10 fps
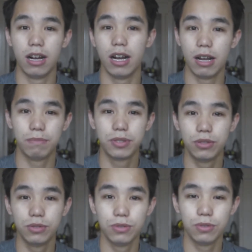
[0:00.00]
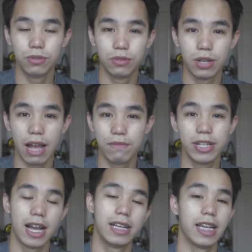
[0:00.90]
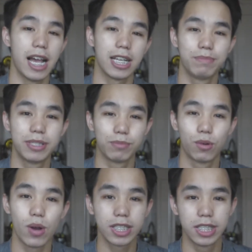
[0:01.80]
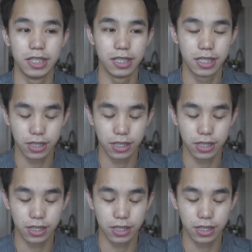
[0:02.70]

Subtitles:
to have you guys ask me some questions.